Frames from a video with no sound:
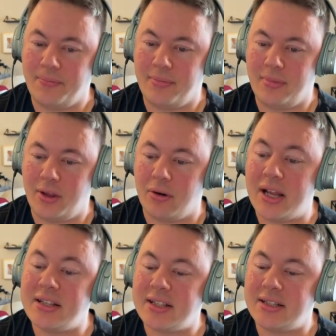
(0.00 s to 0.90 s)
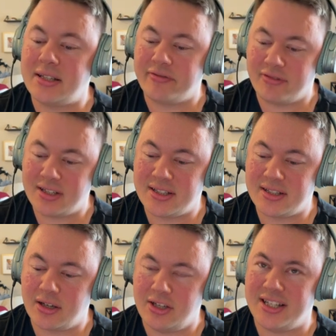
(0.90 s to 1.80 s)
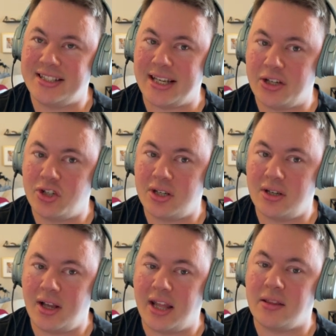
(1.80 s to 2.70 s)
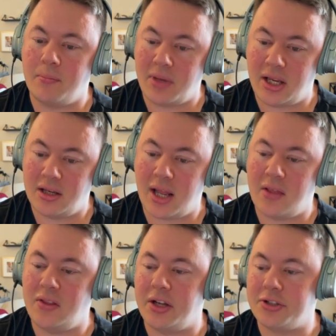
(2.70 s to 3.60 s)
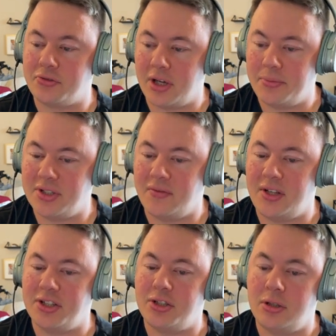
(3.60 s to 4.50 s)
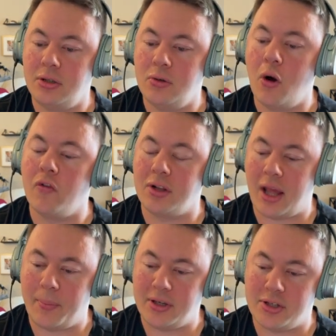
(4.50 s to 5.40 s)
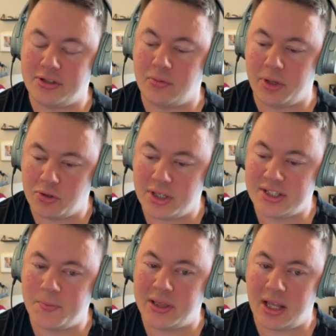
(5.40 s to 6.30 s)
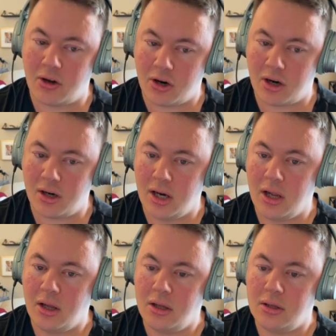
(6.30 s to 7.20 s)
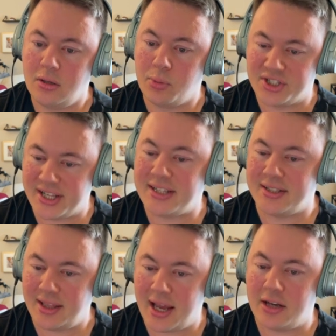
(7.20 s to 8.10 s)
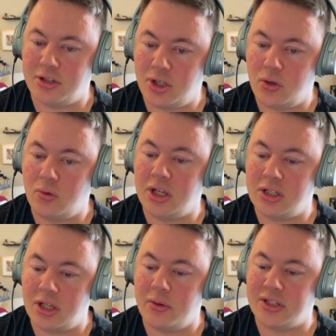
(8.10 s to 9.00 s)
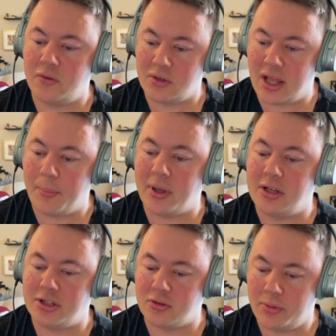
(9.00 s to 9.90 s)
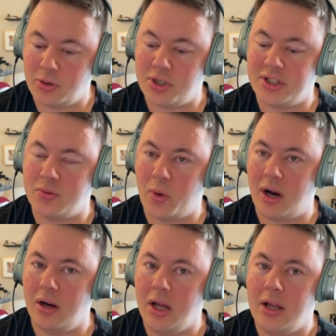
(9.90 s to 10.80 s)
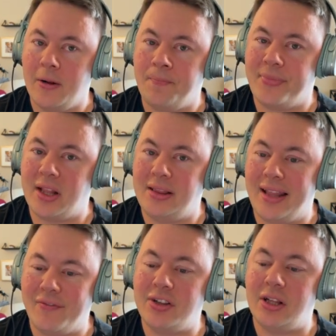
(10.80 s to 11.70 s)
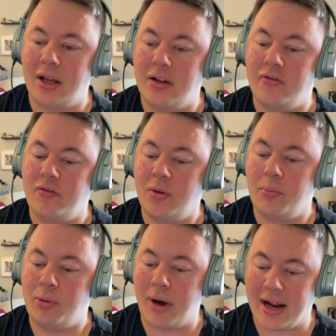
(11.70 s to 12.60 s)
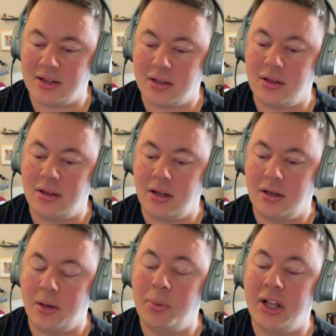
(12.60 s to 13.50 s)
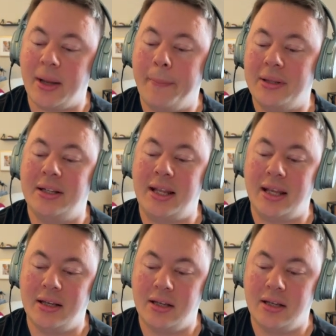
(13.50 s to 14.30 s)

there is a difference, a distinction at the mean and the extremes of these two overlapping distributions, but they are precisely that, two continuous overlapping distributions where the level of practical applicability